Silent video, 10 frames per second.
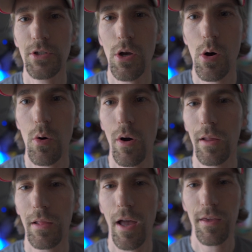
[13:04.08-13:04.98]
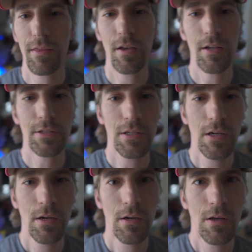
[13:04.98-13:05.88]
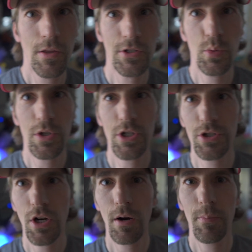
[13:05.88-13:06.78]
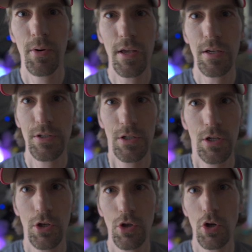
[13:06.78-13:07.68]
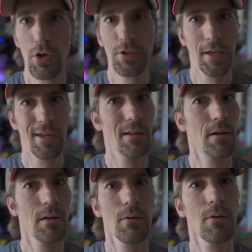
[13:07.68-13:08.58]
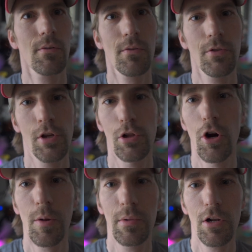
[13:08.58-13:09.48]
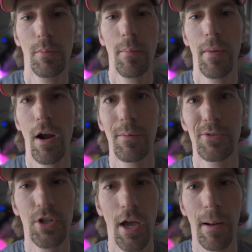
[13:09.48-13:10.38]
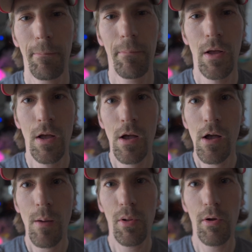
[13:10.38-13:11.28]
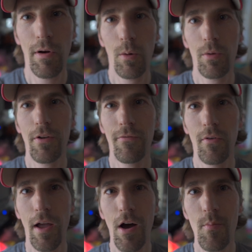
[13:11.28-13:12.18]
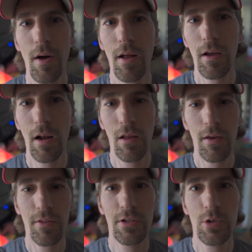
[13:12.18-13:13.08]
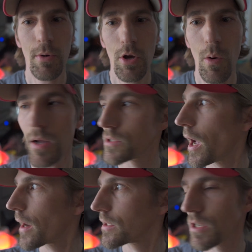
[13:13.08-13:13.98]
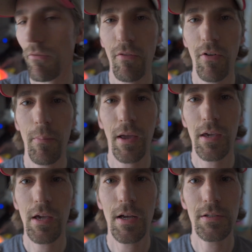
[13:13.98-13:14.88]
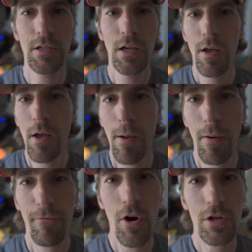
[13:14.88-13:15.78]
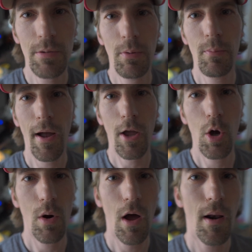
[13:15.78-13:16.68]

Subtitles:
So I like this. The switches are pretty easy to use. I need to learn them a little bit better. I'm just kind of playing around with it for now, but I kind of like this. So I'm going to go outside and see if I'm going to find my kids. But first, I'm going to put my coat